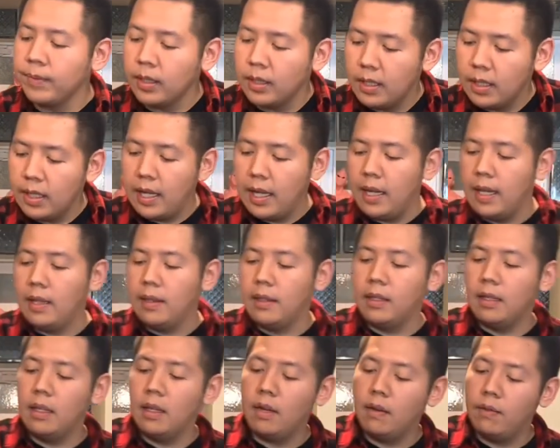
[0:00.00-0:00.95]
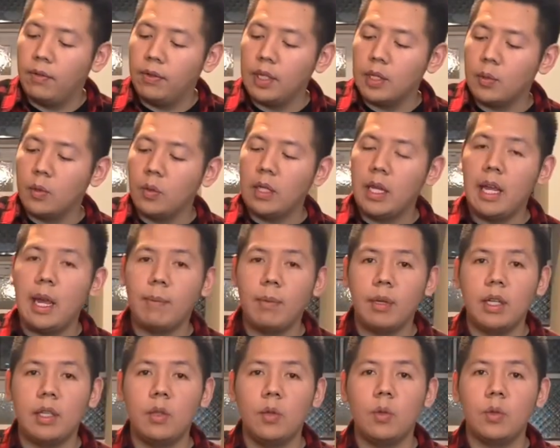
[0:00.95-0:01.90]
And for this one, I am
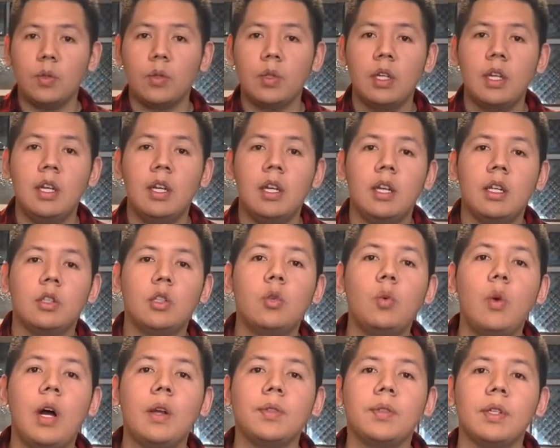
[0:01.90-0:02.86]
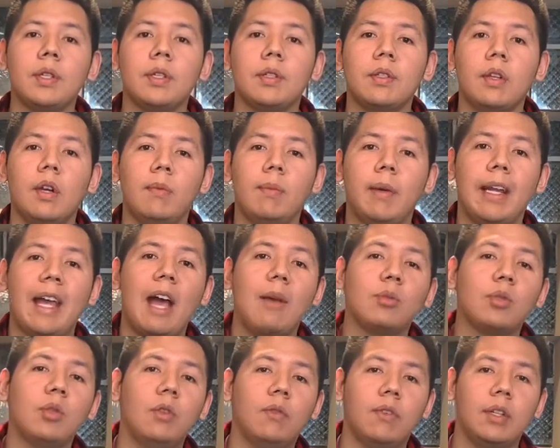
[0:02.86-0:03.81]
gonna use 2 ounces of my
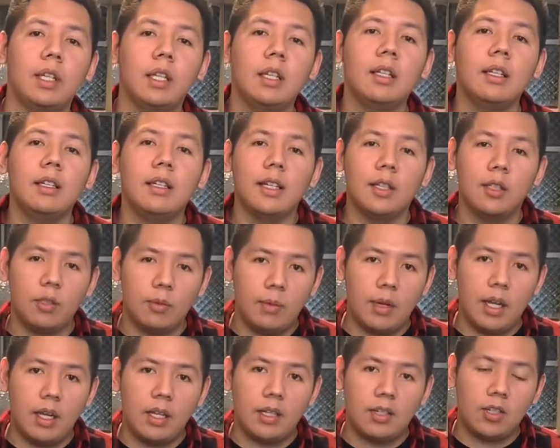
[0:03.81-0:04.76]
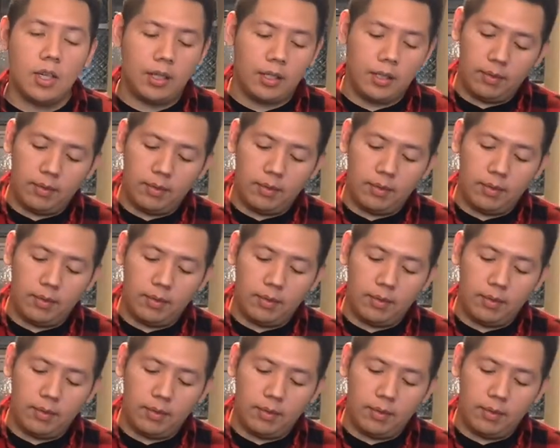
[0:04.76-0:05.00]
absolute vanilla into my shaker.